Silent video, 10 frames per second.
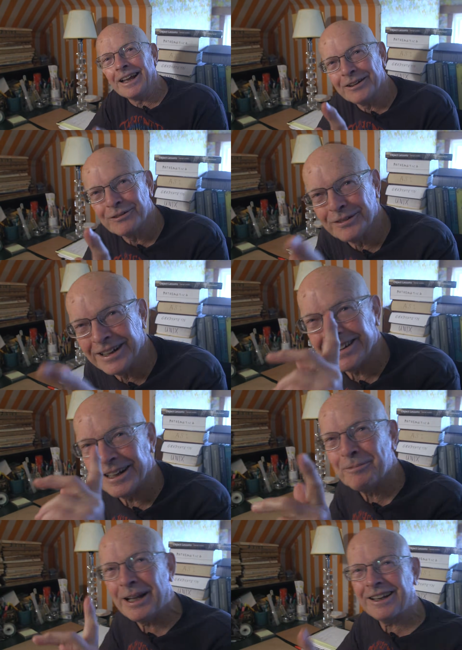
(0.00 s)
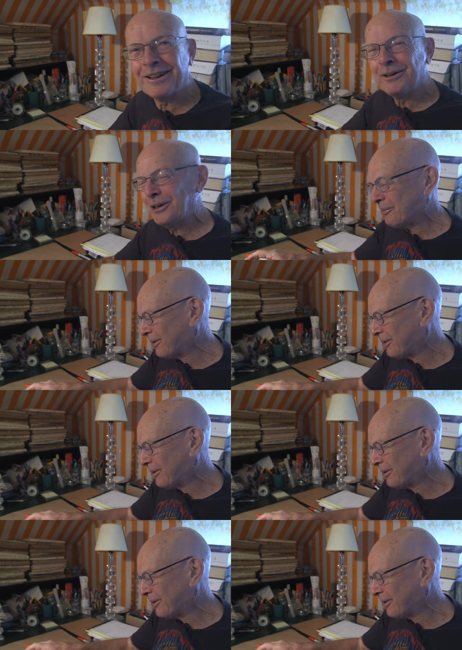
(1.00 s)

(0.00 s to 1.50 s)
Infinitely many lunar